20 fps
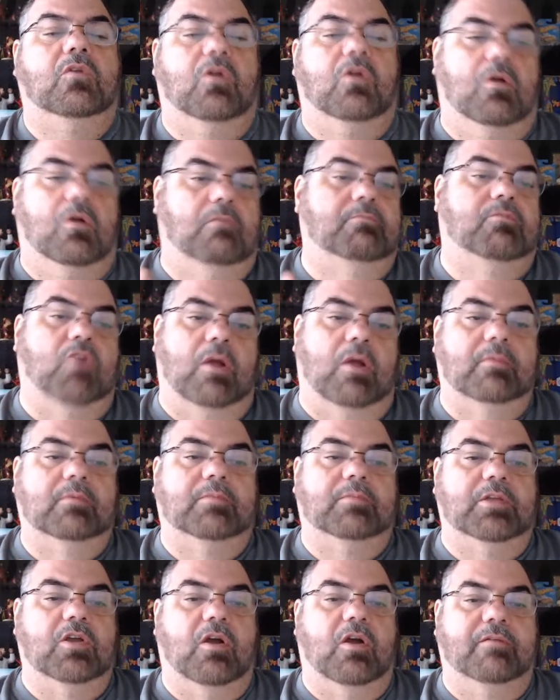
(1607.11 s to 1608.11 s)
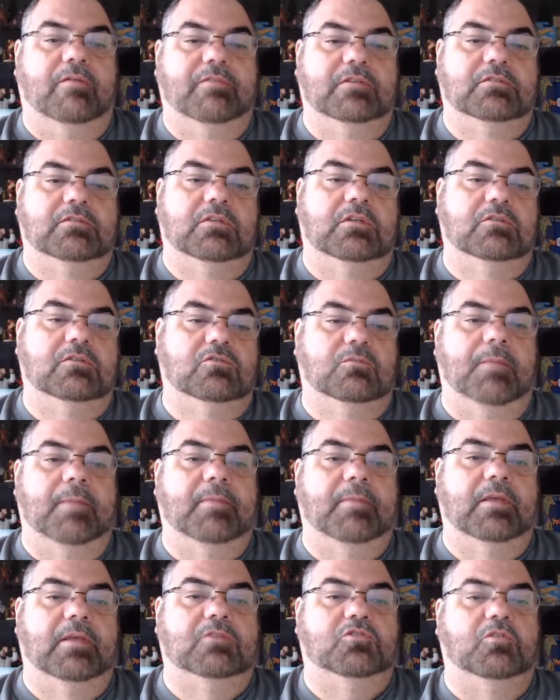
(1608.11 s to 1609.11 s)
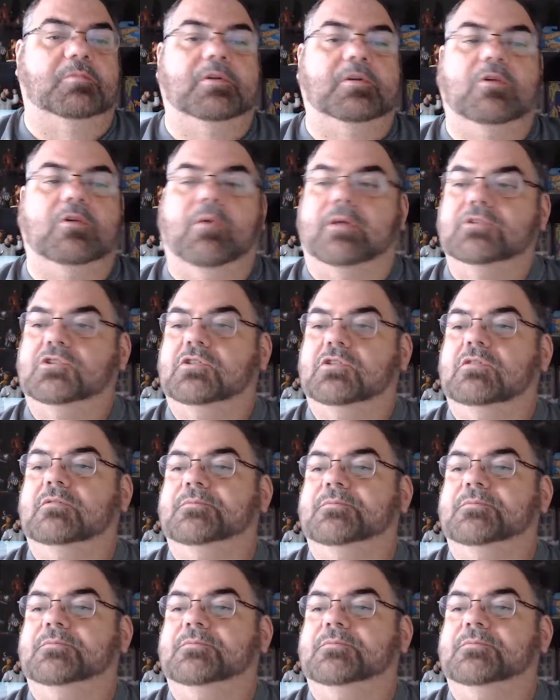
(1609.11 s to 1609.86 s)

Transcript: Well, probably, obviously, maybe a stupid question.